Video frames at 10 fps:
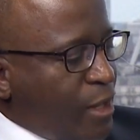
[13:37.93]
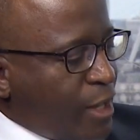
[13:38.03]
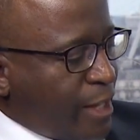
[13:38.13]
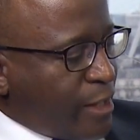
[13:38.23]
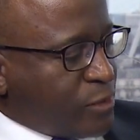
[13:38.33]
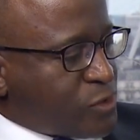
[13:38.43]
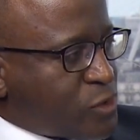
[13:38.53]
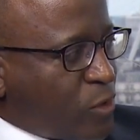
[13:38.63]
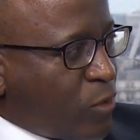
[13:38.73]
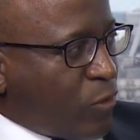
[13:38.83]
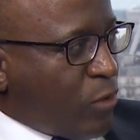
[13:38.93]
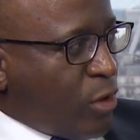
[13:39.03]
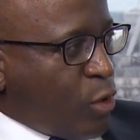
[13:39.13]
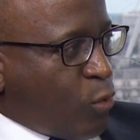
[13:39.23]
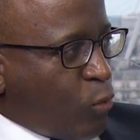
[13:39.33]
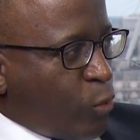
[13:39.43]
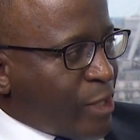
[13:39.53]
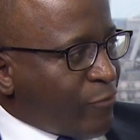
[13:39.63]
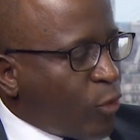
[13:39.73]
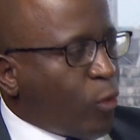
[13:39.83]
And so we
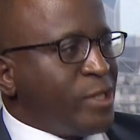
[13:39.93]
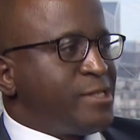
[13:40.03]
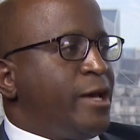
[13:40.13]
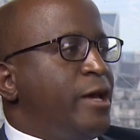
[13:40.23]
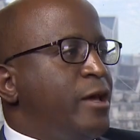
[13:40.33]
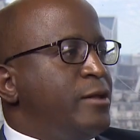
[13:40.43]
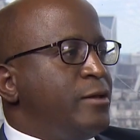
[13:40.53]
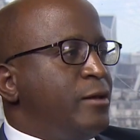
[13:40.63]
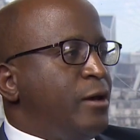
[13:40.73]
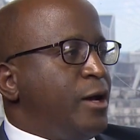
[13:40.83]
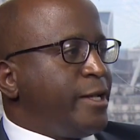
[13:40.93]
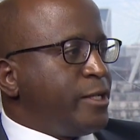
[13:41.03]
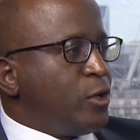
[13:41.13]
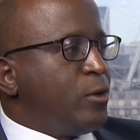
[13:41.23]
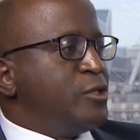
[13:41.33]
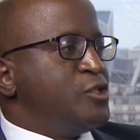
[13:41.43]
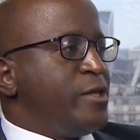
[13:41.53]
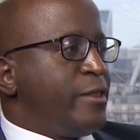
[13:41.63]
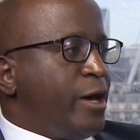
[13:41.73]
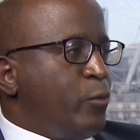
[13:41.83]
have always had an ideology
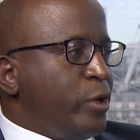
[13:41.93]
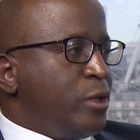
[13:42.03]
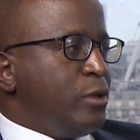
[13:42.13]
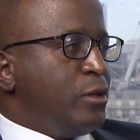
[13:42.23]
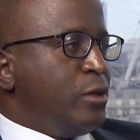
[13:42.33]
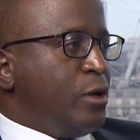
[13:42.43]
that we